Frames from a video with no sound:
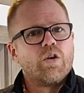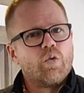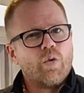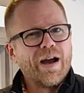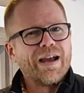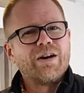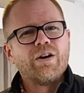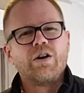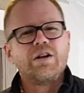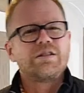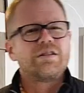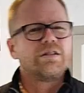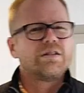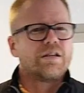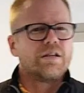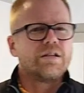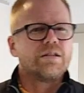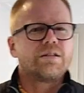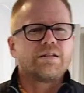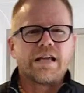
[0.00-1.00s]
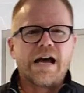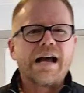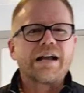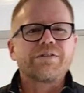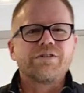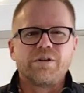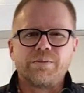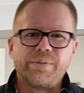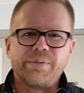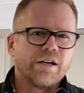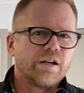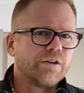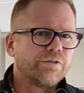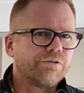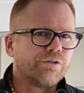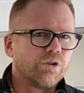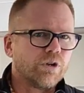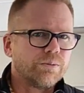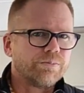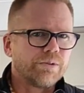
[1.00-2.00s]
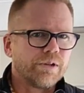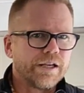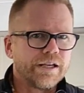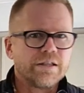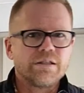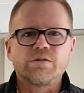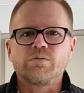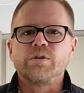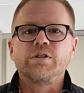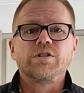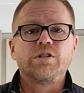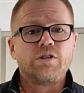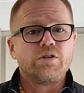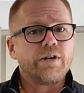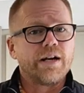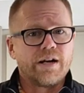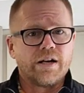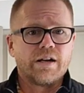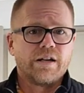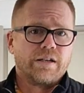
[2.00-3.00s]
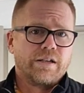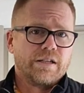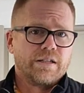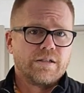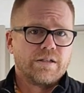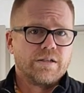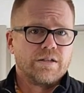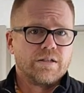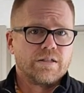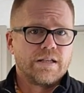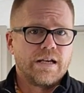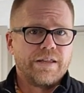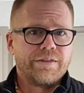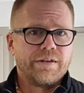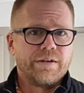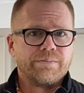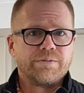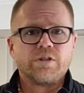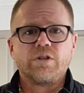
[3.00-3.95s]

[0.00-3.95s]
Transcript: Whitehorse is going to stock their bigger floor plans with two air conditioners on them.